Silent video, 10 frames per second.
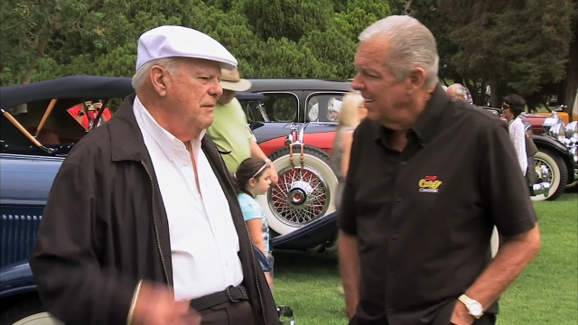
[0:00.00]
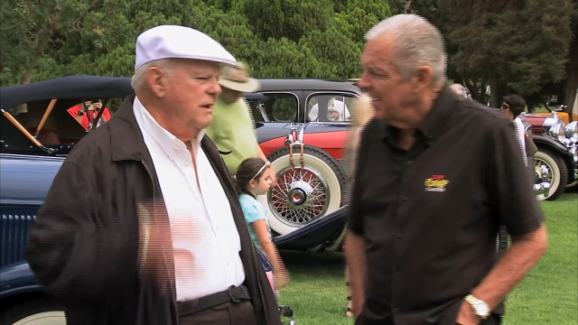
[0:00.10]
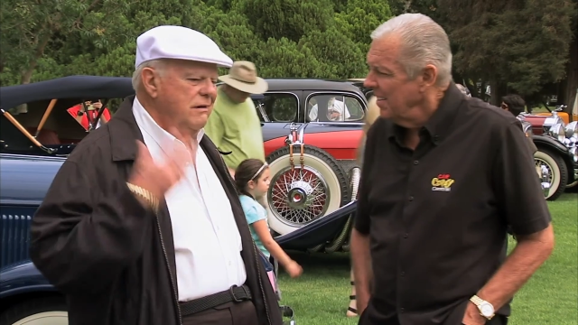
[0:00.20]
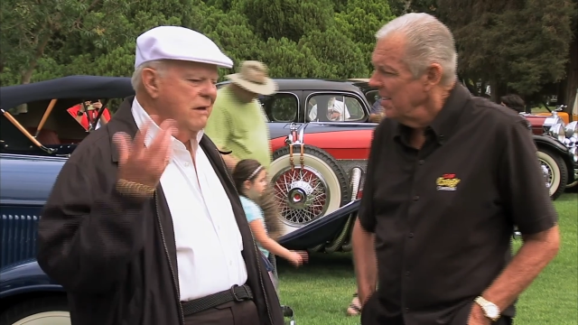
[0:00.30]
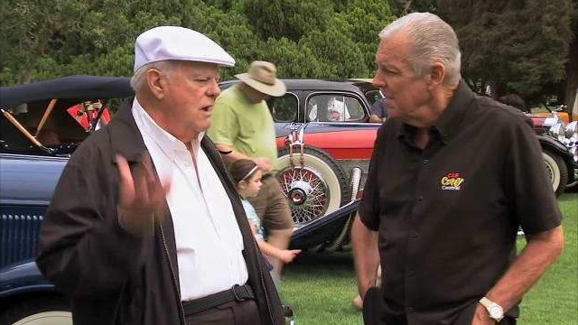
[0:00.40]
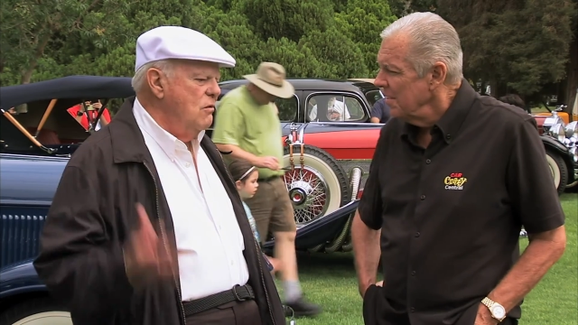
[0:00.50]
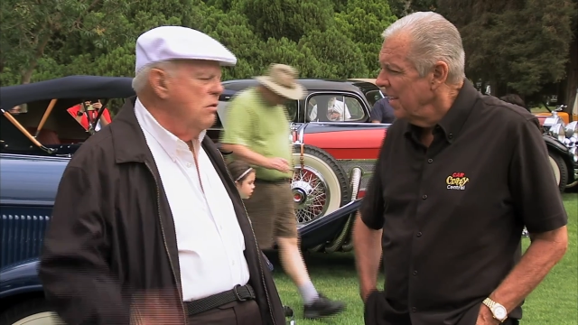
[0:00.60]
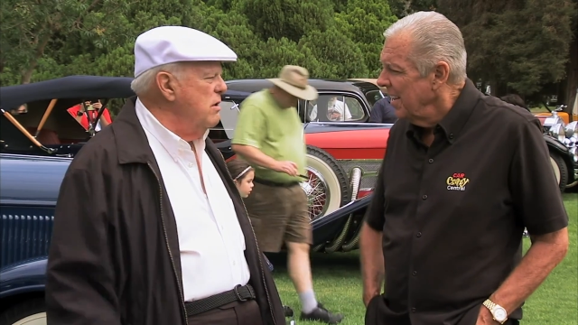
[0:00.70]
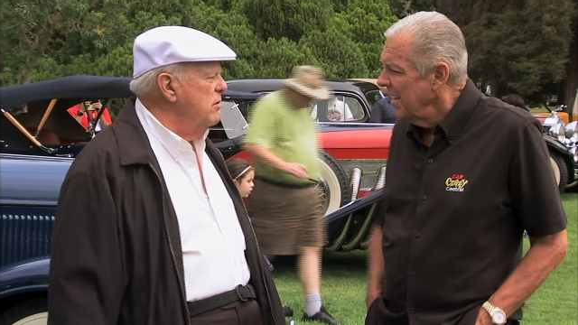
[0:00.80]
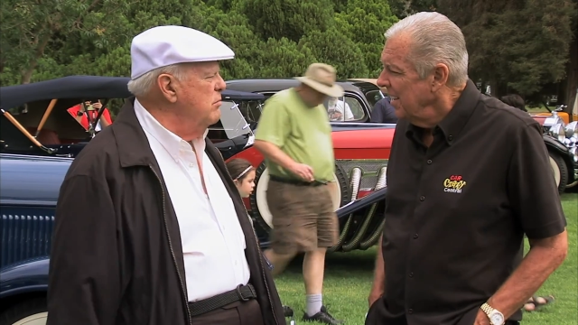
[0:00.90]
Speaker 1: mean, now we're
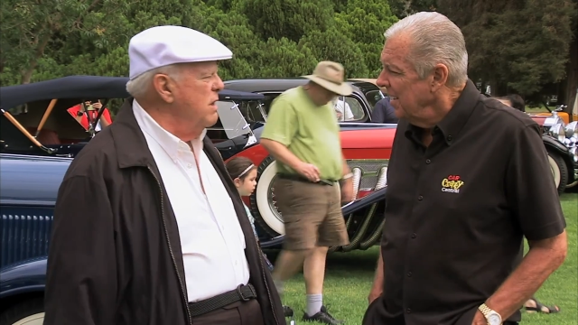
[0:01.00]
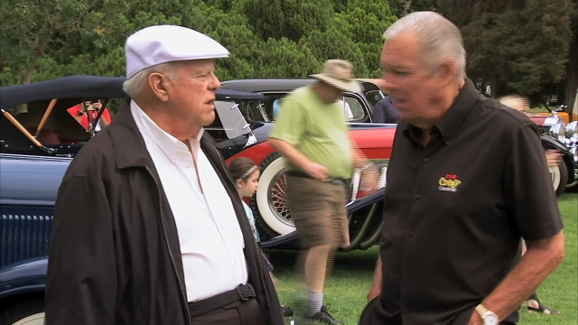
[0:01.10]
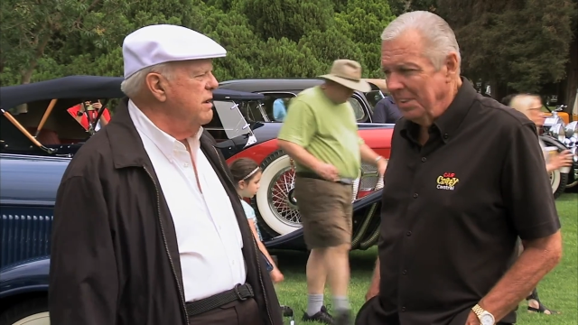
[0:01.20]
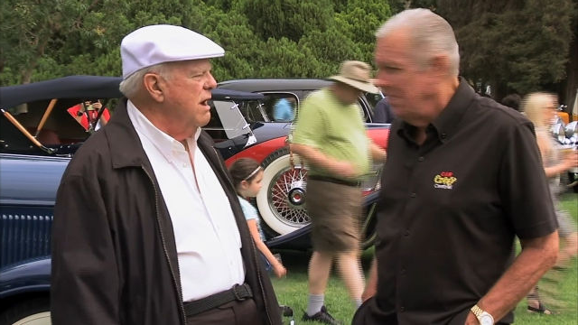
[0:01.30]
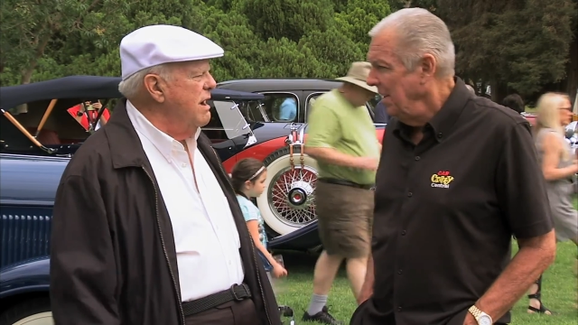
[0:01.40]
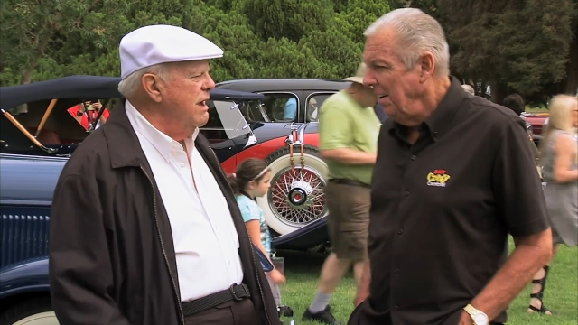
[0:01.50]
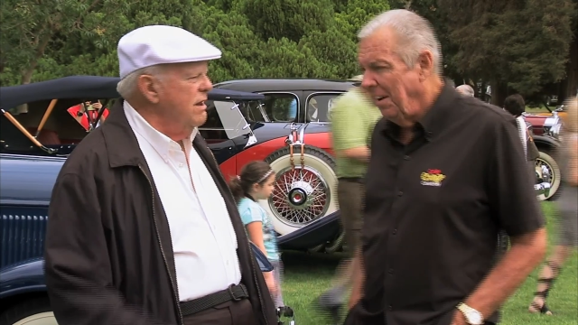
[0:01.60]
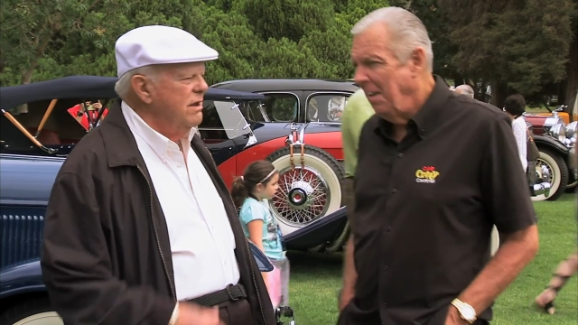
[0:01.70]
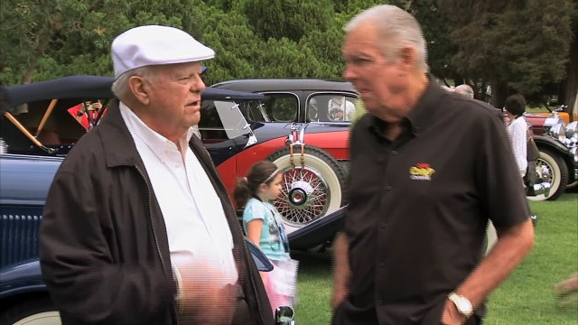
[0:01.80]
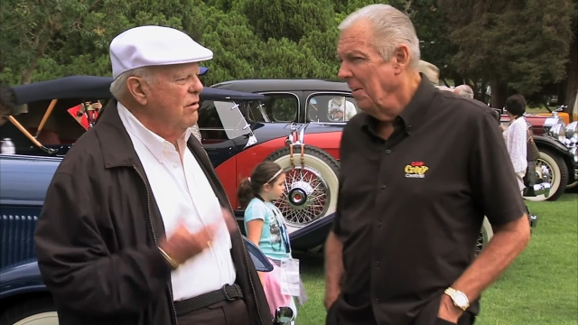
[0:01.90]
in Amelia You're Island.
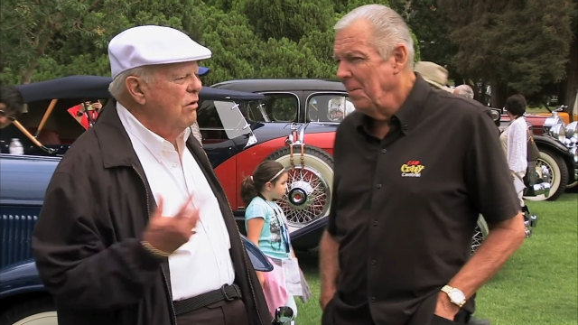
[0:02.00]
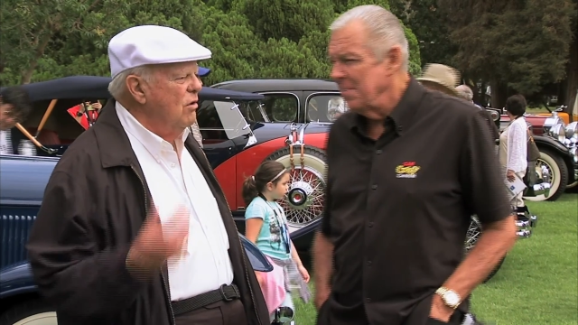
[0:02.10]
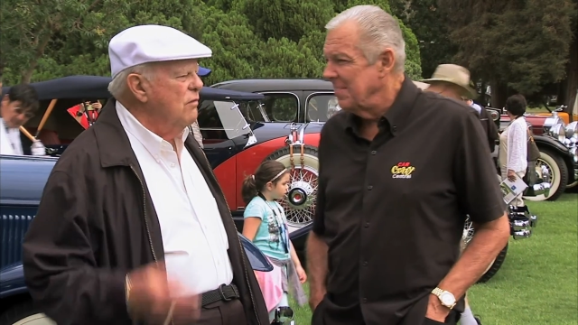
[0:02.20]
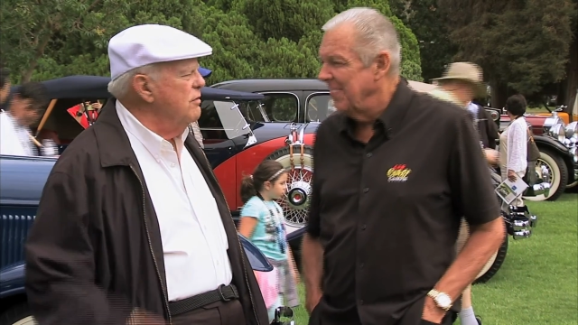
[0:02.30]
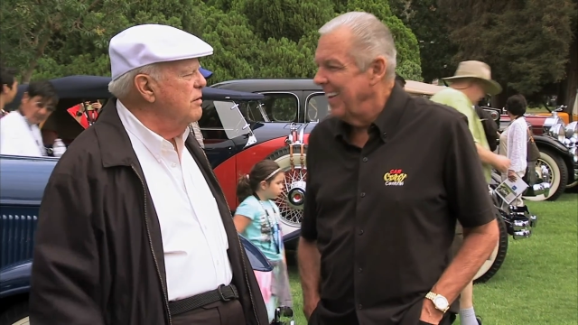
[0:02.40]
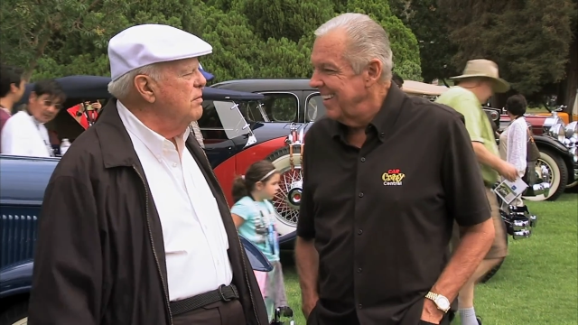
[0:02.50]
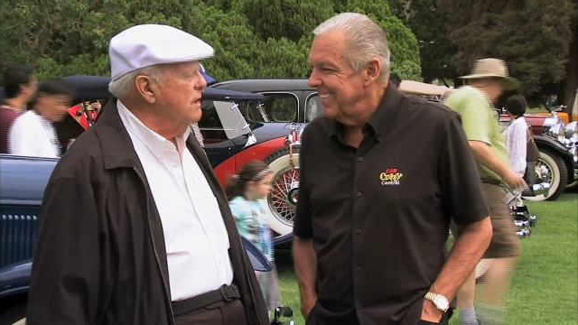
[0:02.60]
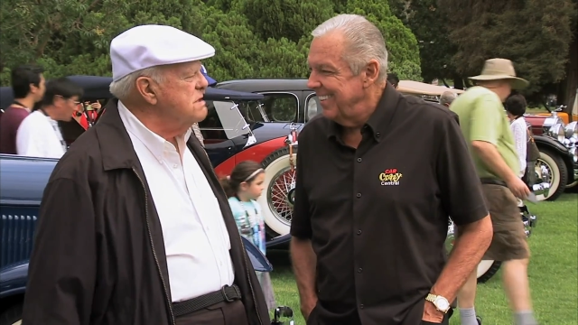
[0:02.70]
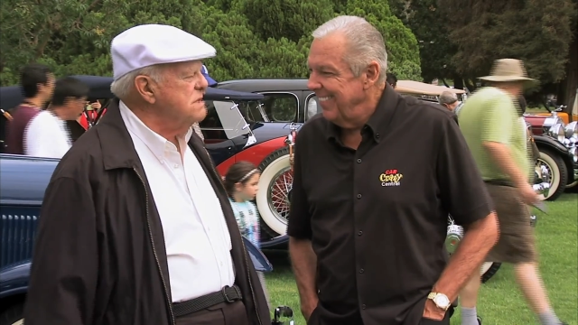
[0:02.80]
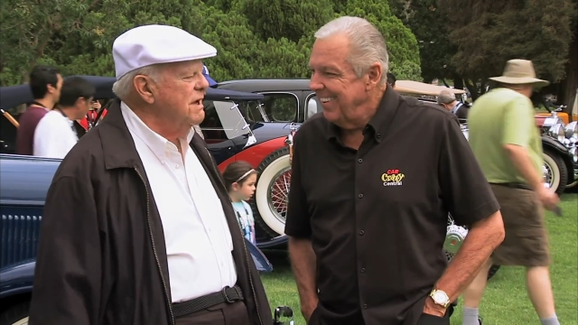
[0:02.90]
All, all, over, the, over place. the place. You
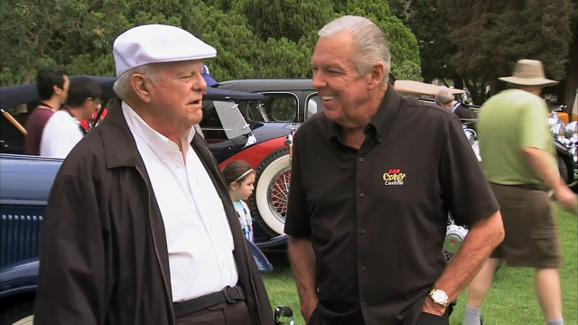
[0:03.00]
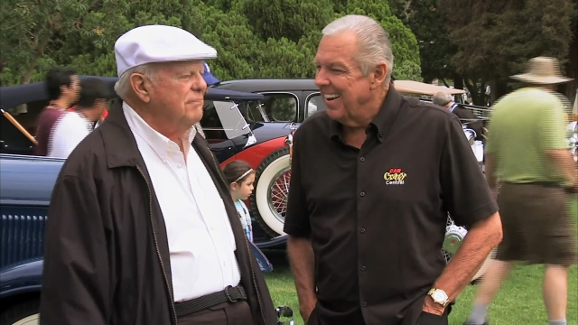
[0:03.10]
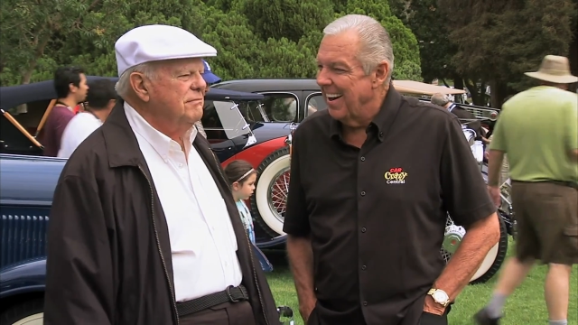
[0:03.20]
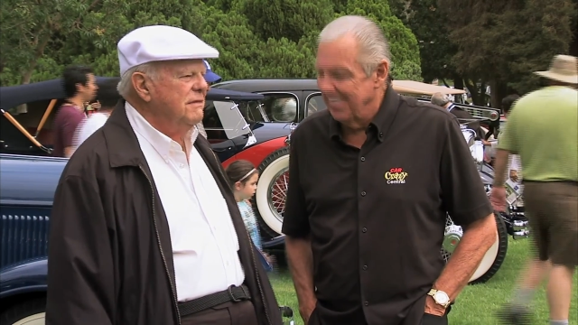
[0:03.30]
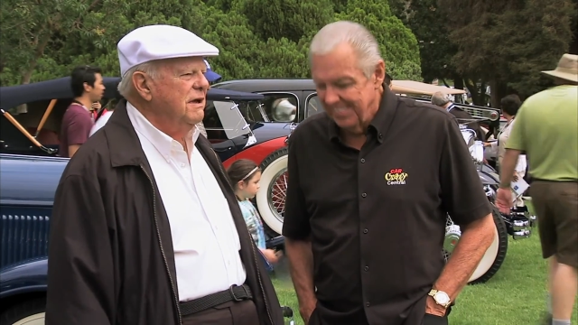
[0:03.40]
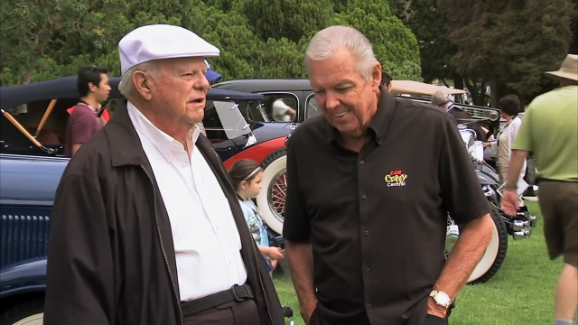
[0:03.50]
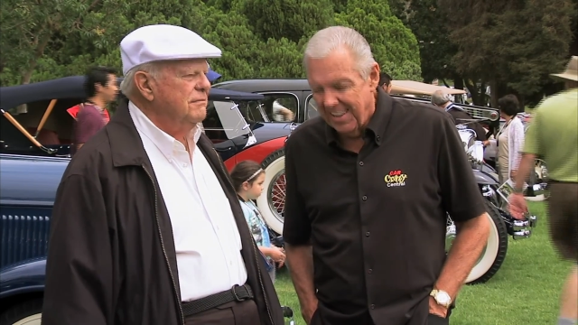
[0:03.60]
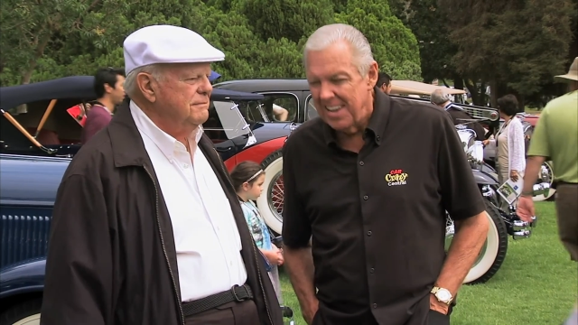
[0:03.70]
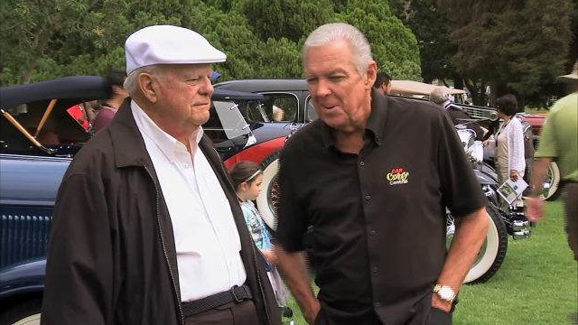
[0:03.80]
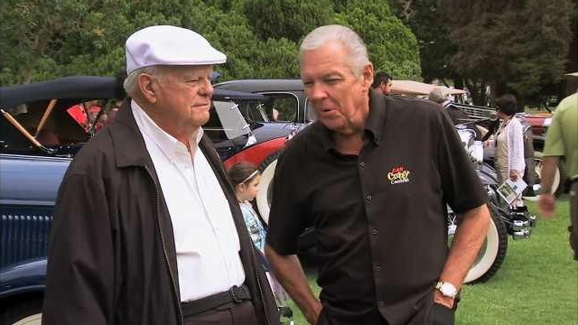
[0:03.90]
really yeah. are. And
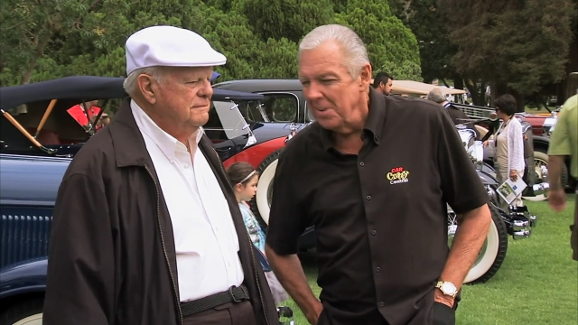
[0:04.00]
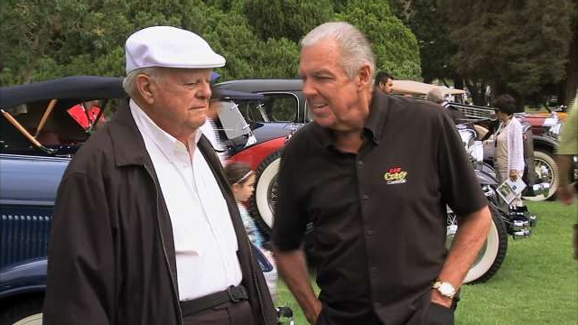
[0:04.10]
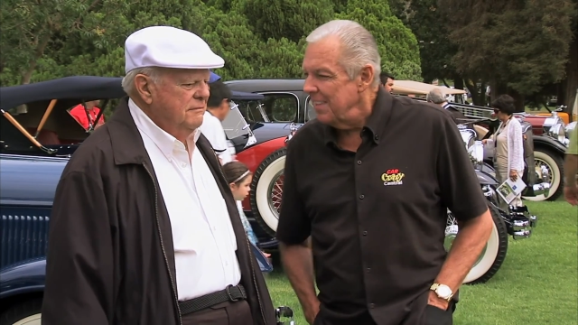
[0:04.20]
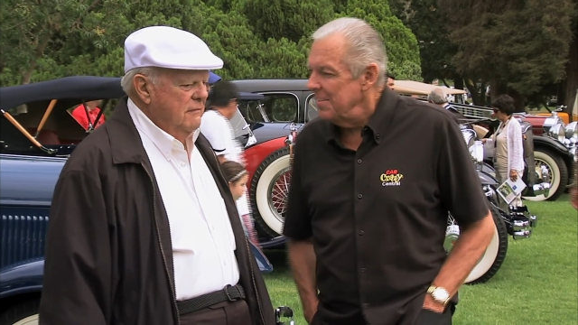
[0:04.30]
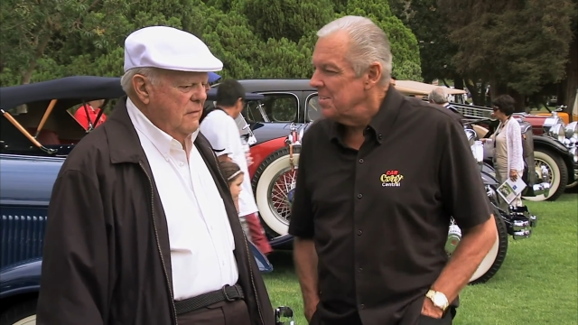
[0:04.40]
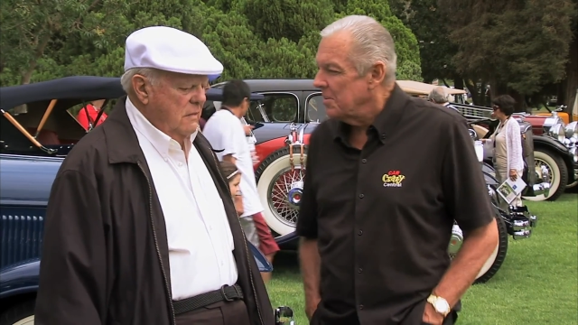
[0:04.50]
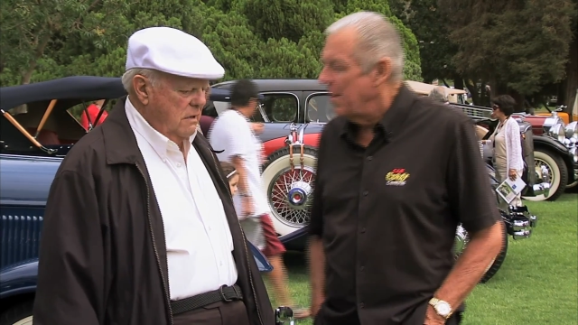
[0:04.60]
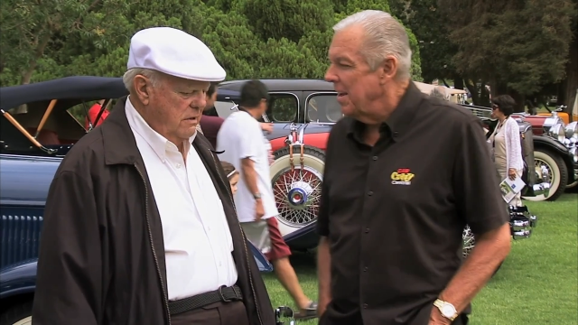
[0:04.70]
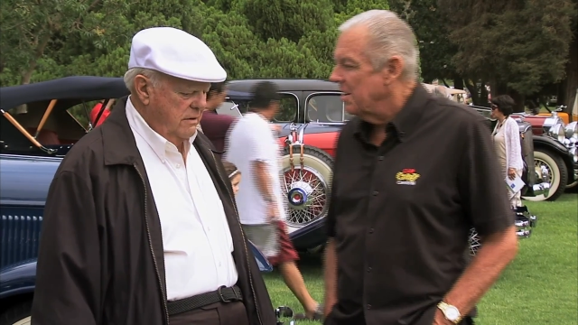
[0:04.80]
you always have these grand